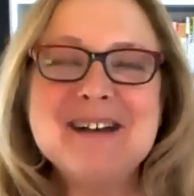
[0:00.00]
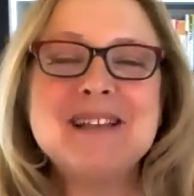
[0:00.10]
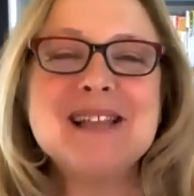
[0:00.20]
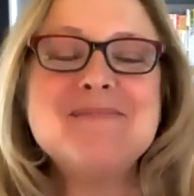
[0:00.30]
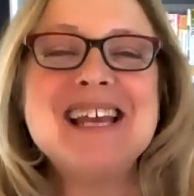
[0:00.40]

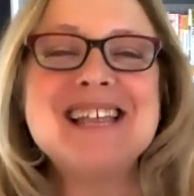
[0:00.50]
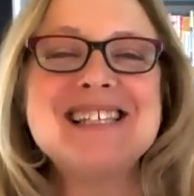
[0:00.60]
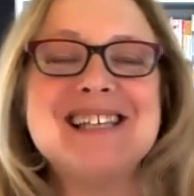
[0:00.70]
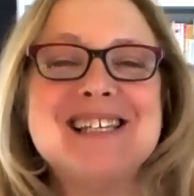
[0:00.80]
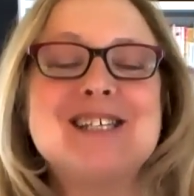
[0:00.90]
But let me
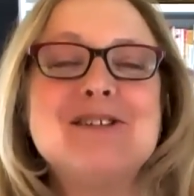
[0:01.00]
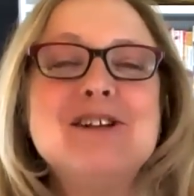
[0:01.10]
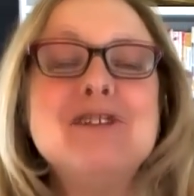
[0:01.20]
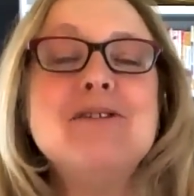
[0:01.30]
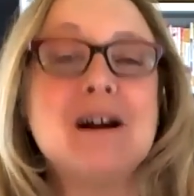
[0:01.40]
ask you this. So
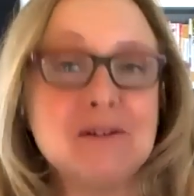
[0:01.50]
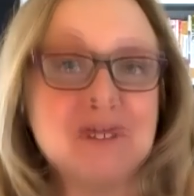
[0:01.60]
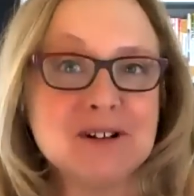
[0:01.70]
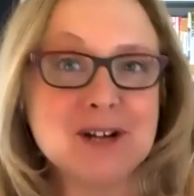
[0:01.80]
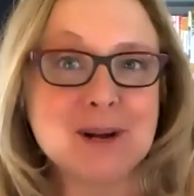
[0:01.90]
you are a
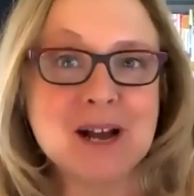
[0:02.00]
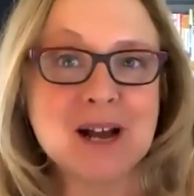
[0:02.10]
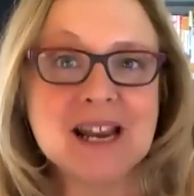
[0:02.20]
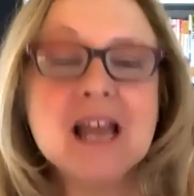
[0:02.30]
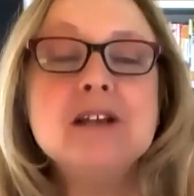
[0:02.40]
Photoshop
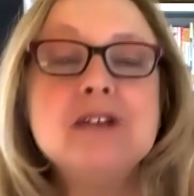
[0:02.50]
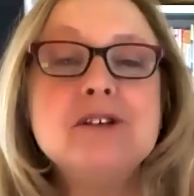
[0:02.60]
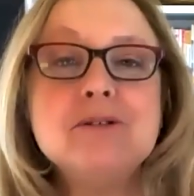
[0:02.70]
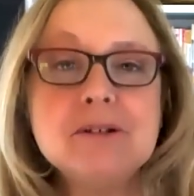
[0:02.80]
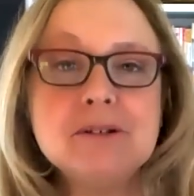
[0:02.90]
guy.
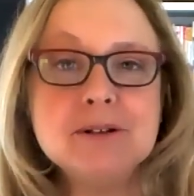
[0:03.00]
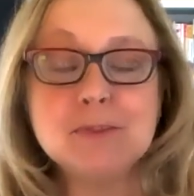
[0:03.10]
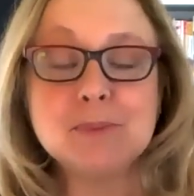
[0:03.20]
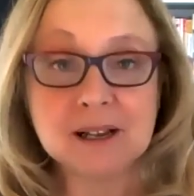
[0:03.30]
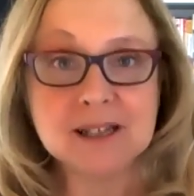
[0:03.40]
Do you
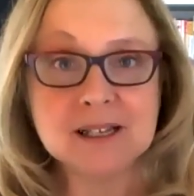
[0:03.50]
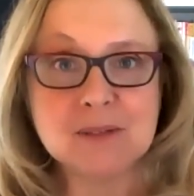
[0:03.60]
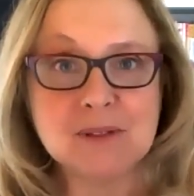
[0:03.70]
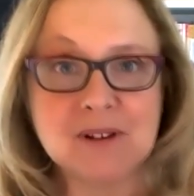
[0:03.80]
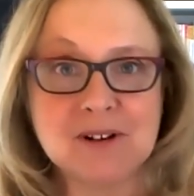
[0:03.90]
use plugins
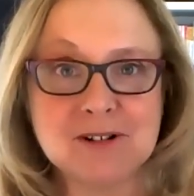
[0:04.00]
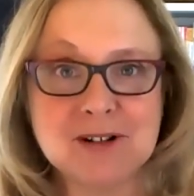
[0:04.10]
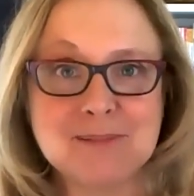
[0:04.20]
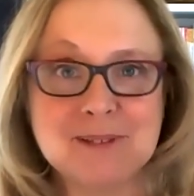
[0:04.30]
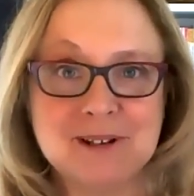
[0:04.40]
with Photoshop?